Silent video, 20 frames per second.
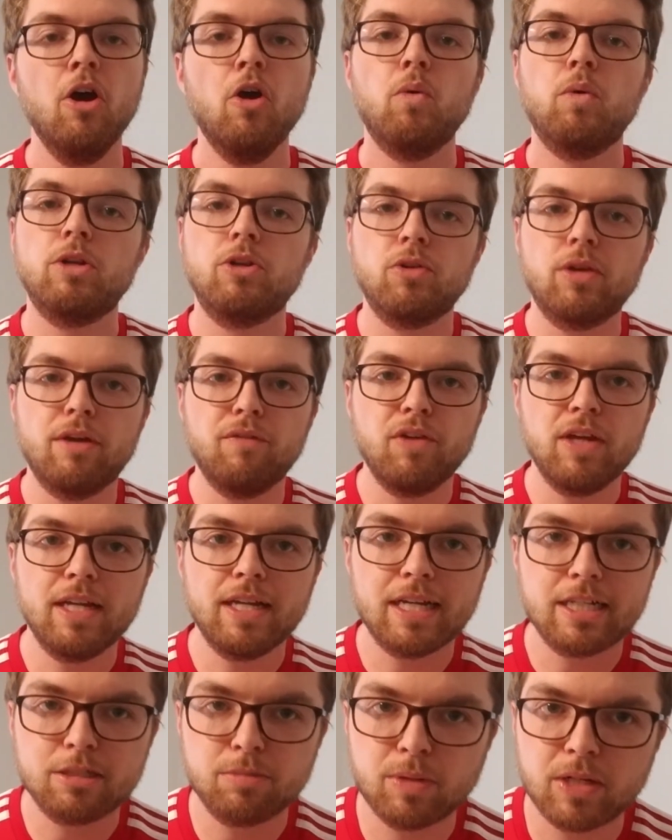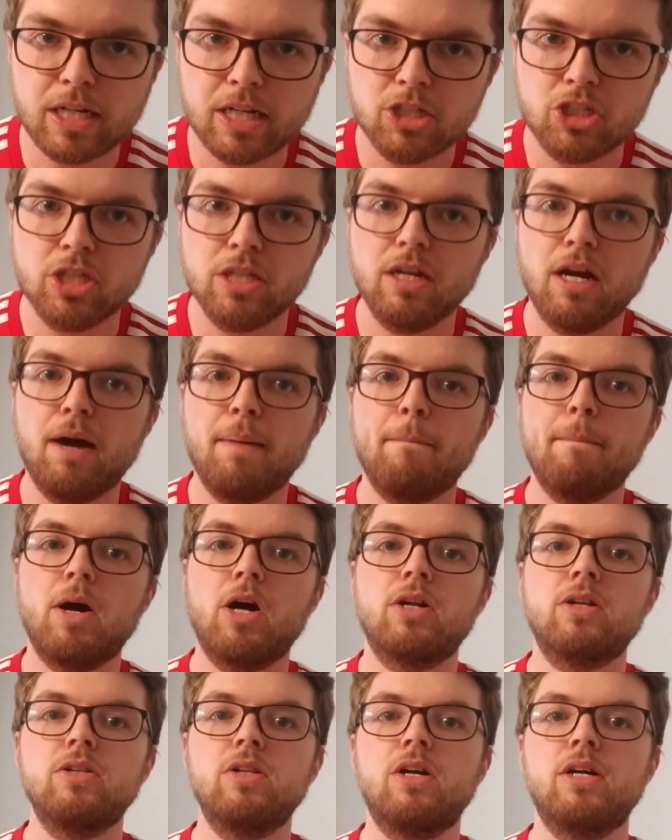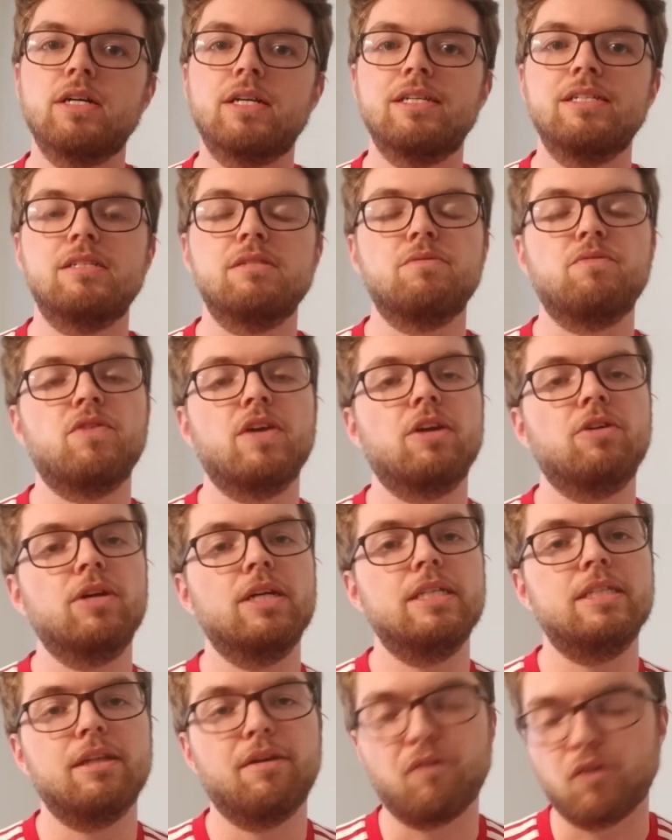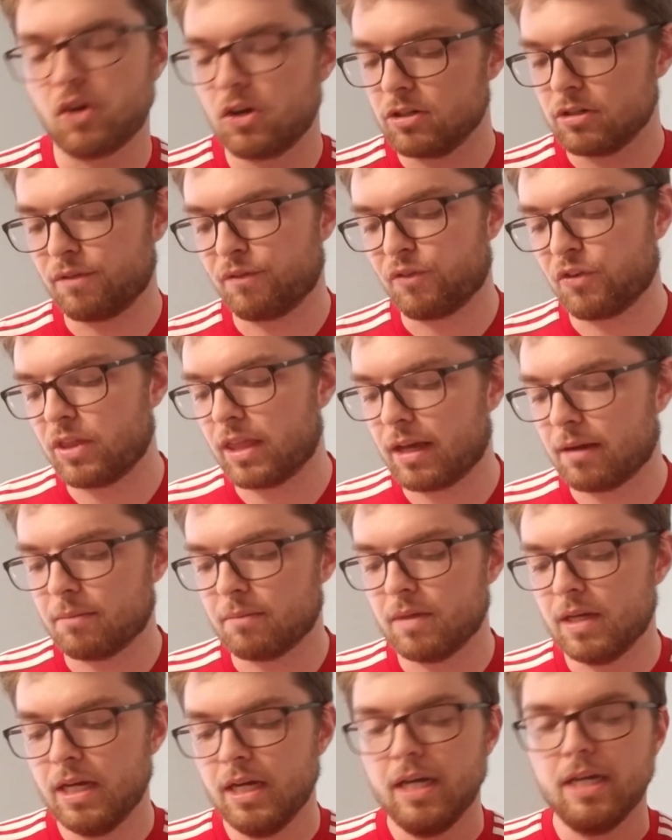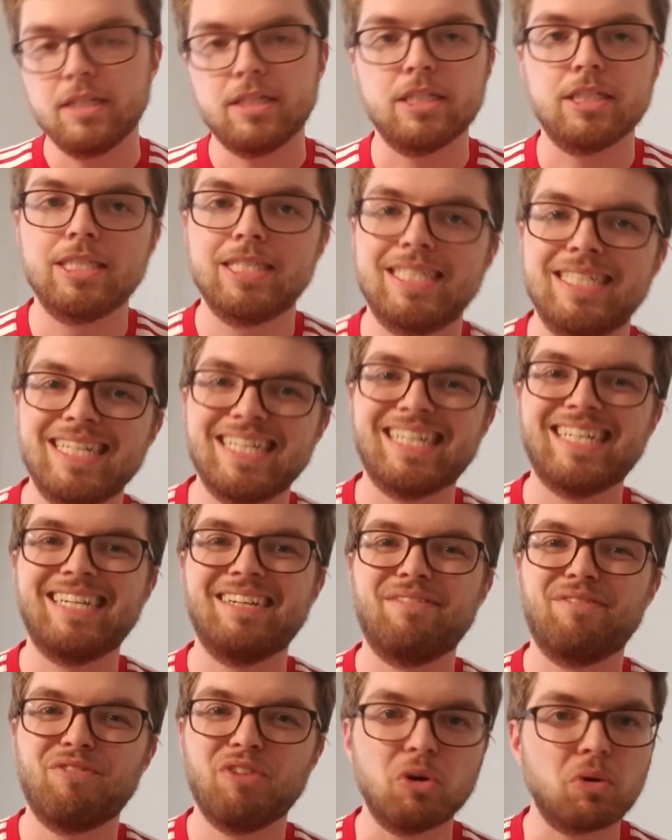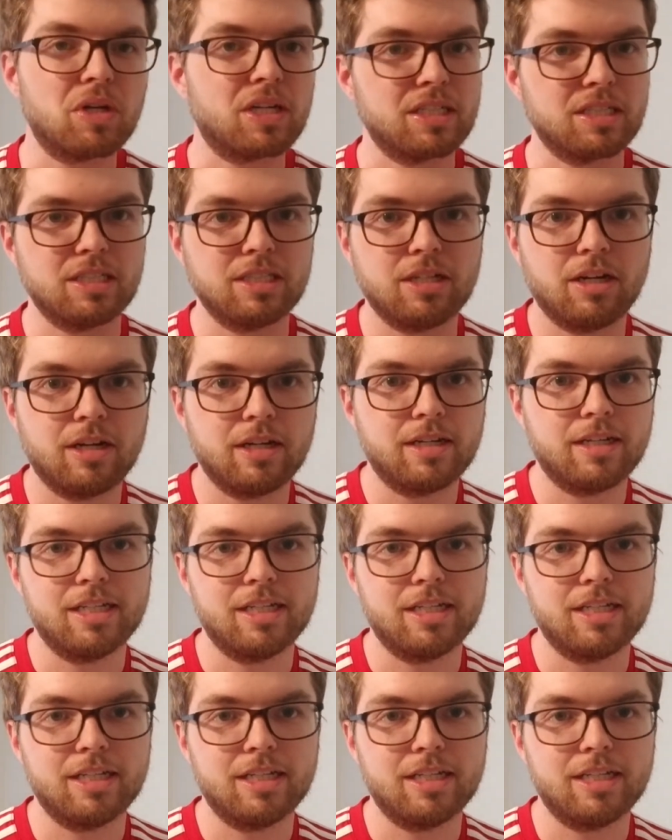when you're giving an explanation, a monologue is very difficult for them to stay focused on.